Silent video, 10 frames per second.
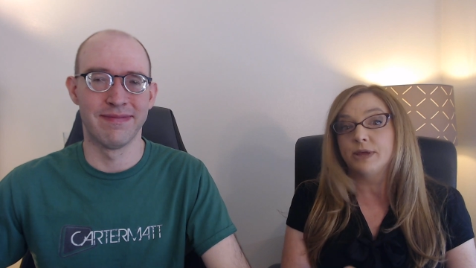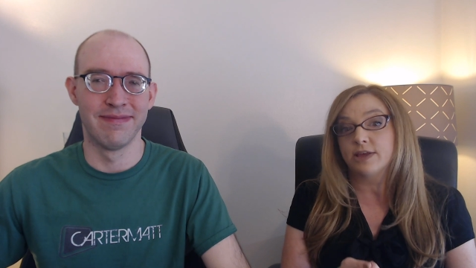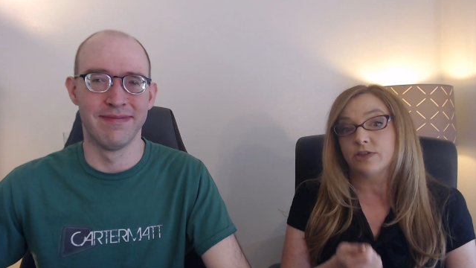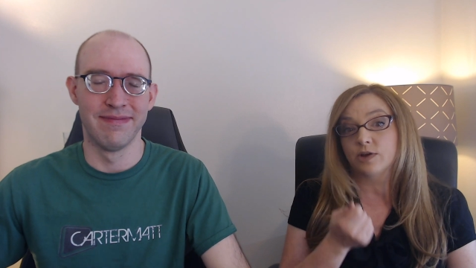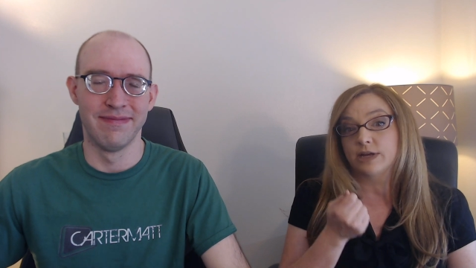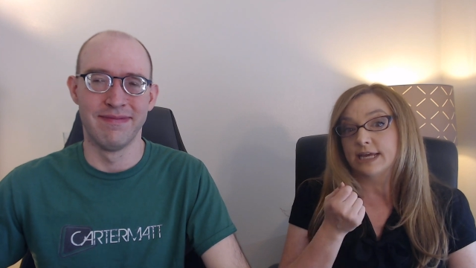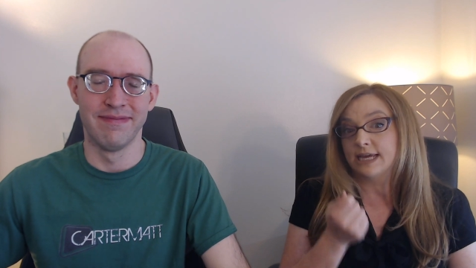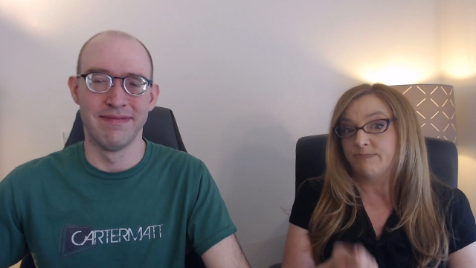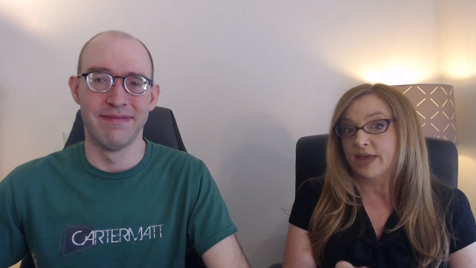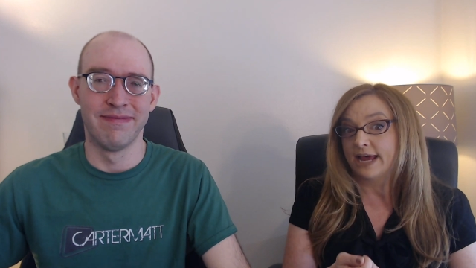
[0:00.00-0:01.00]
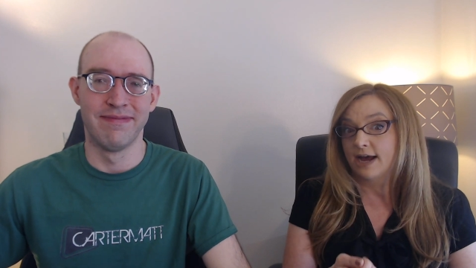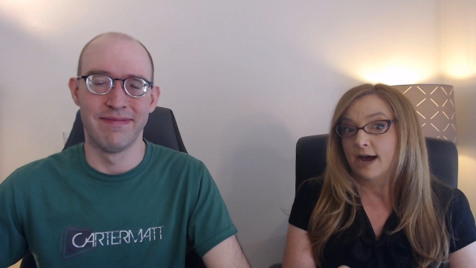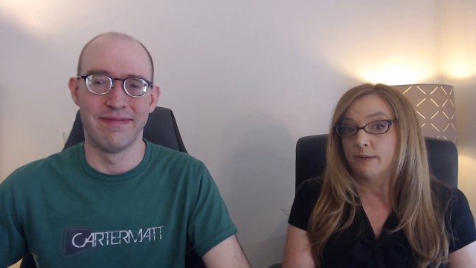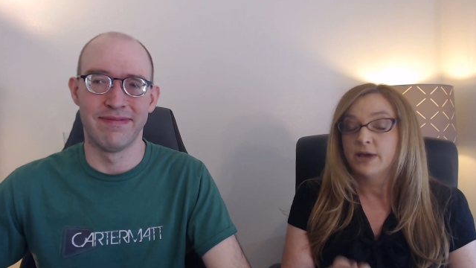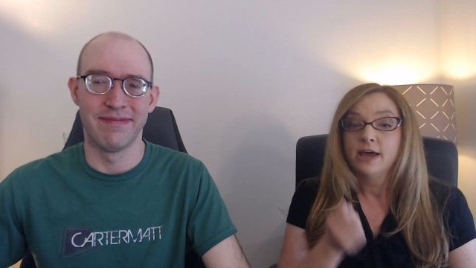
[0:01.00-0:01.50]
Speaker 1: that they're going to keep that
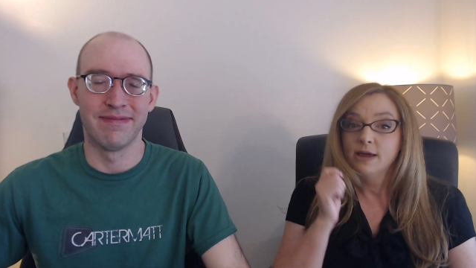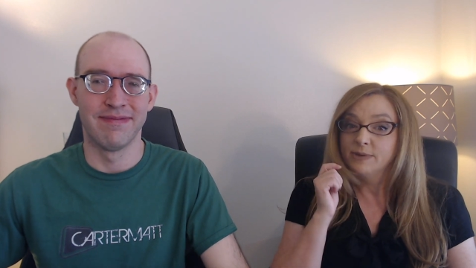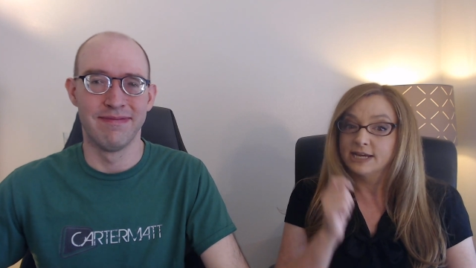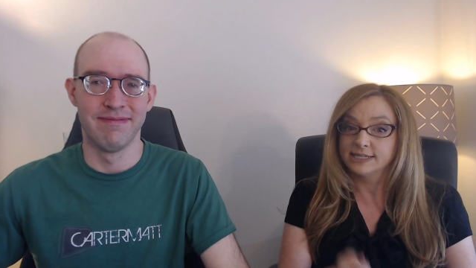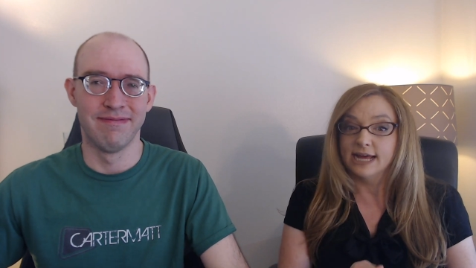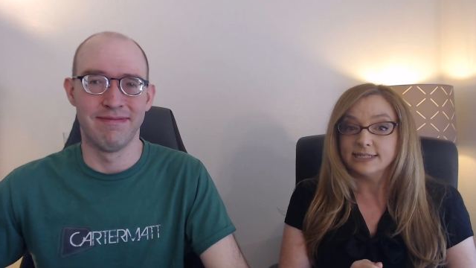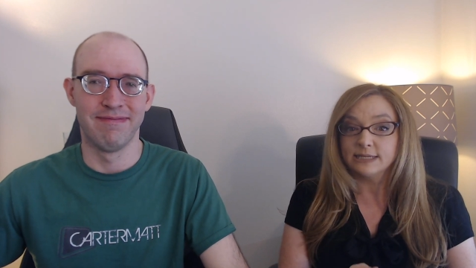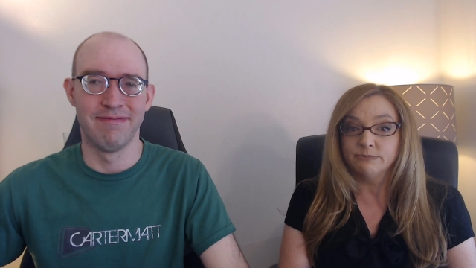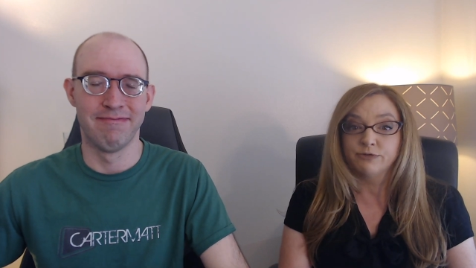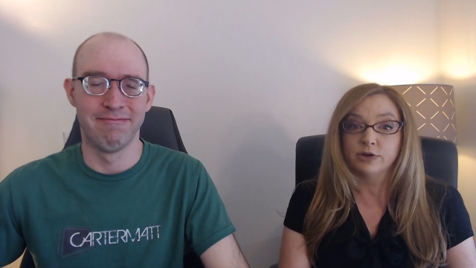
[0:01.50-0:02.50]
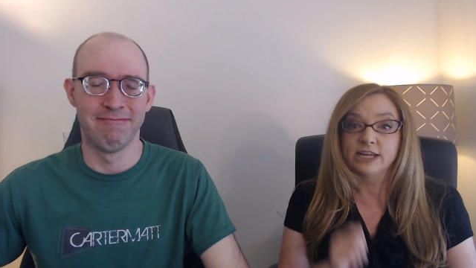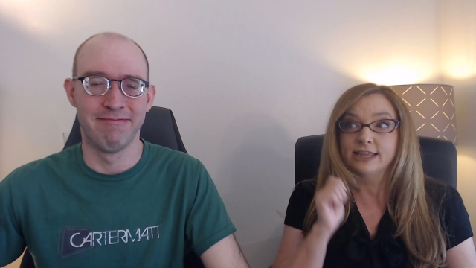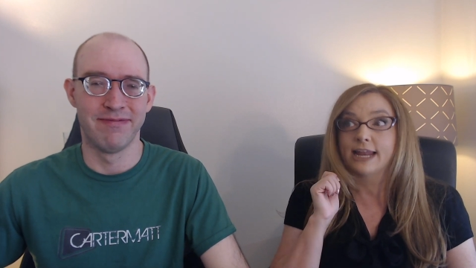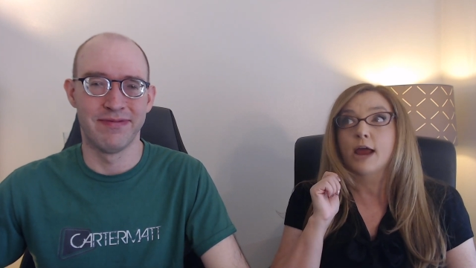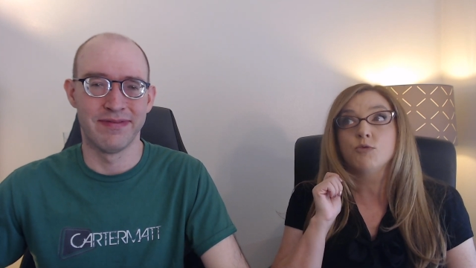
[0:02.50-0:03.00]
up, because that's some footing
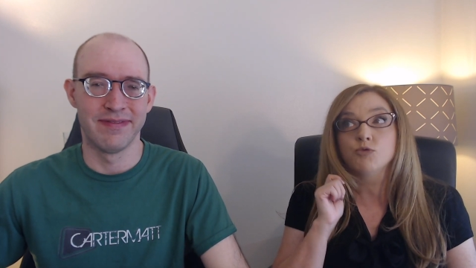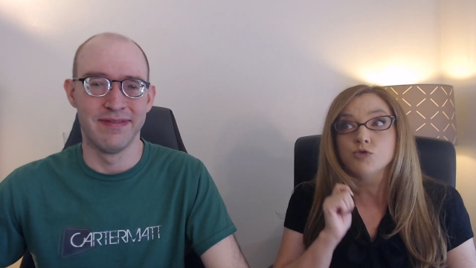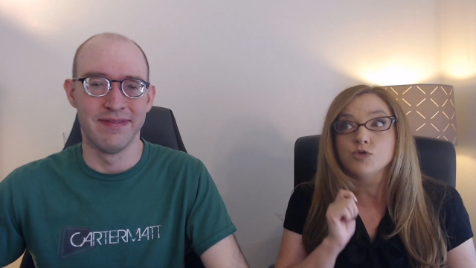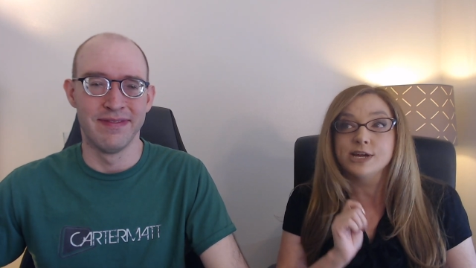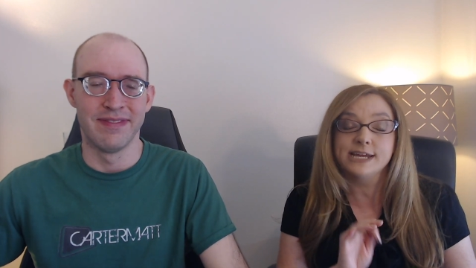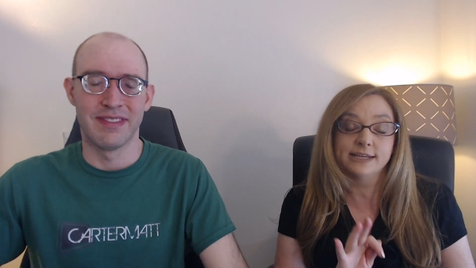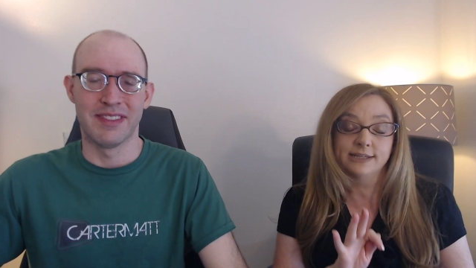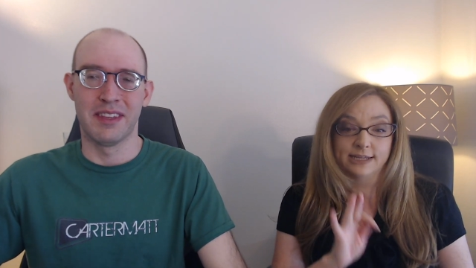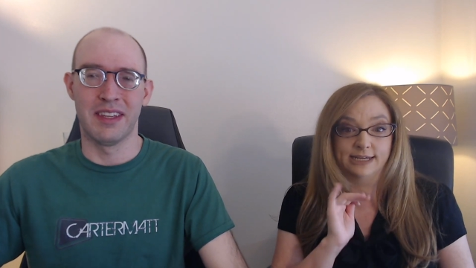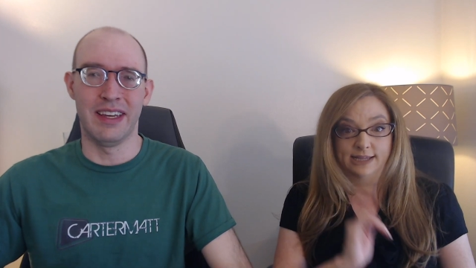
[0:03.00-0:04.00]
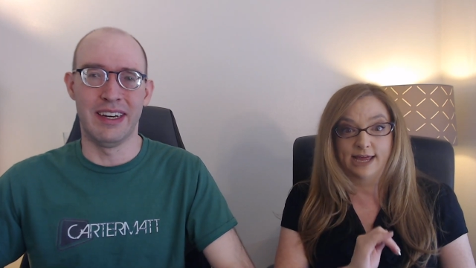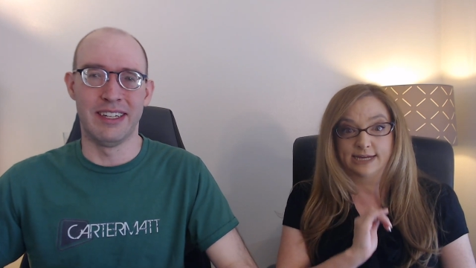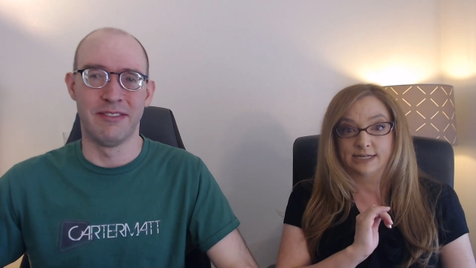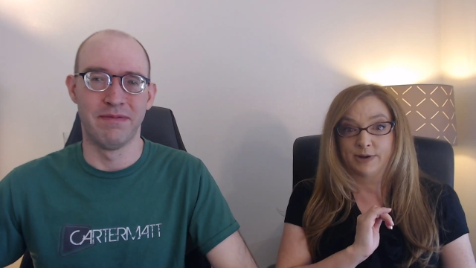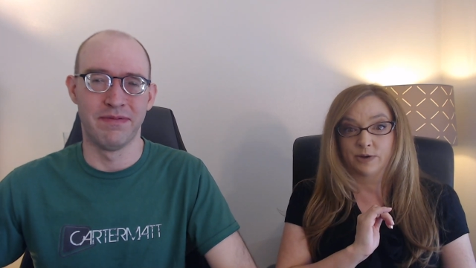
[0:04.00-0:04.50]
that I really
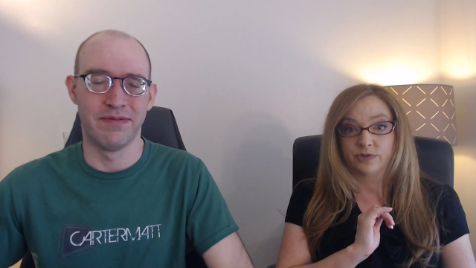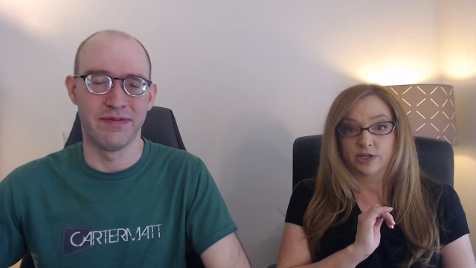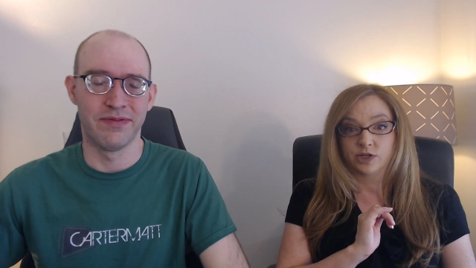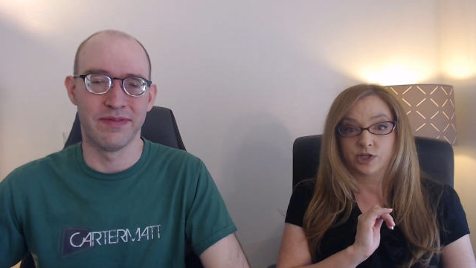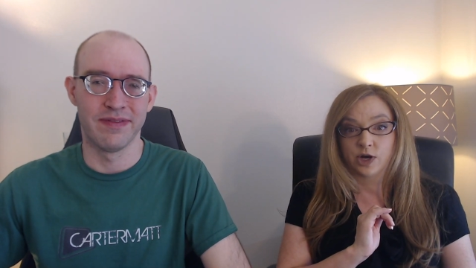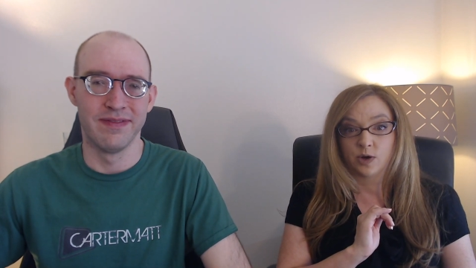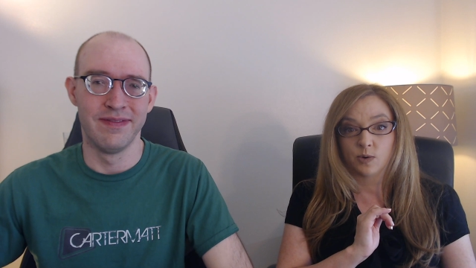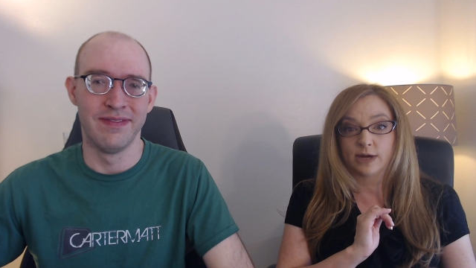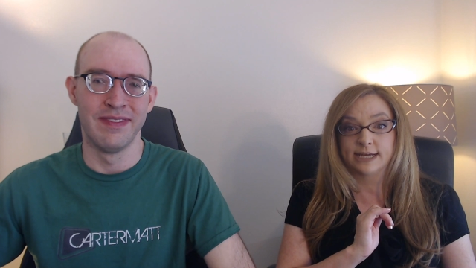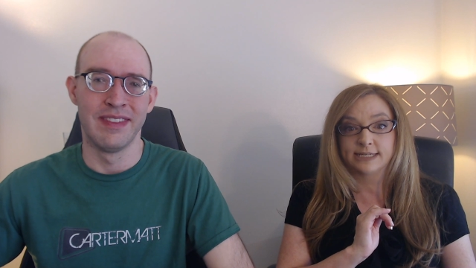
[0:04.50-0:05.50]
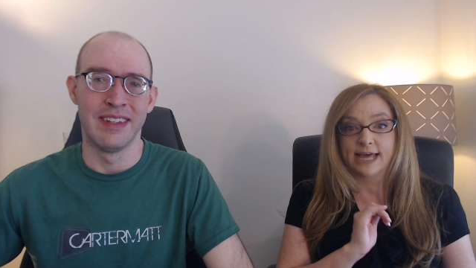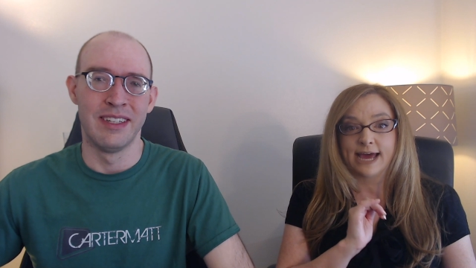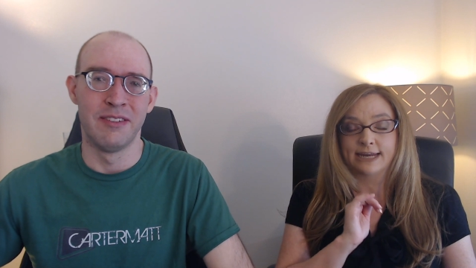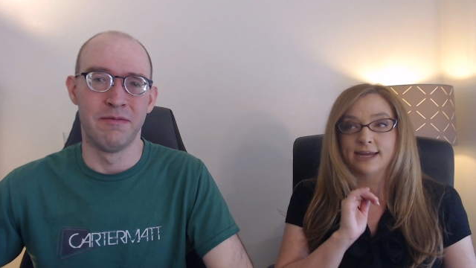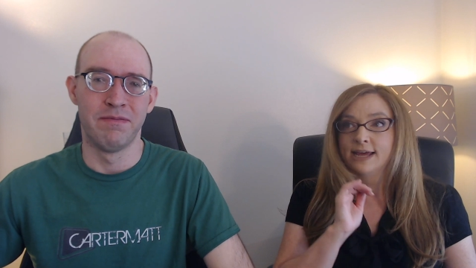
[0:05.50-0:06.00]
liked about this show, is
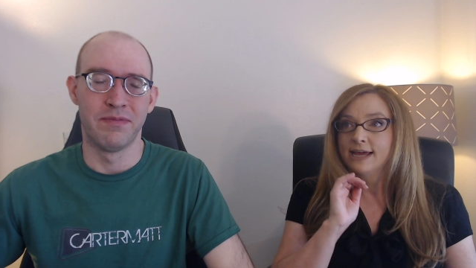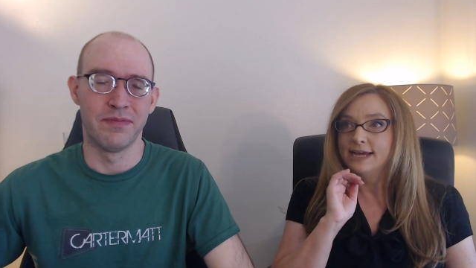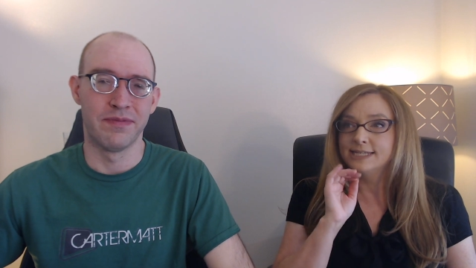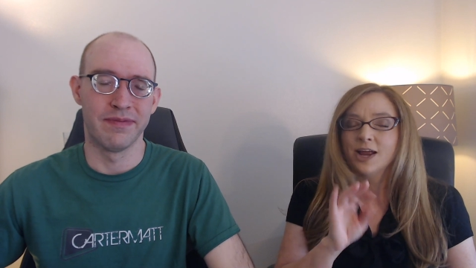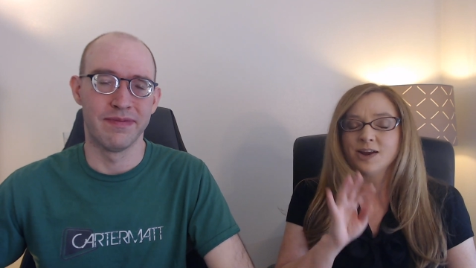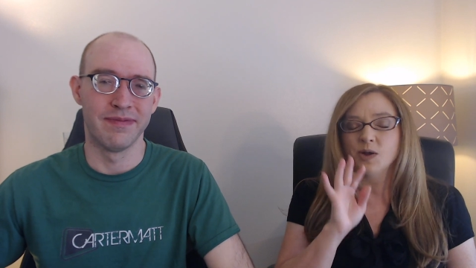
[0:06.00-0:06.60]
that it's not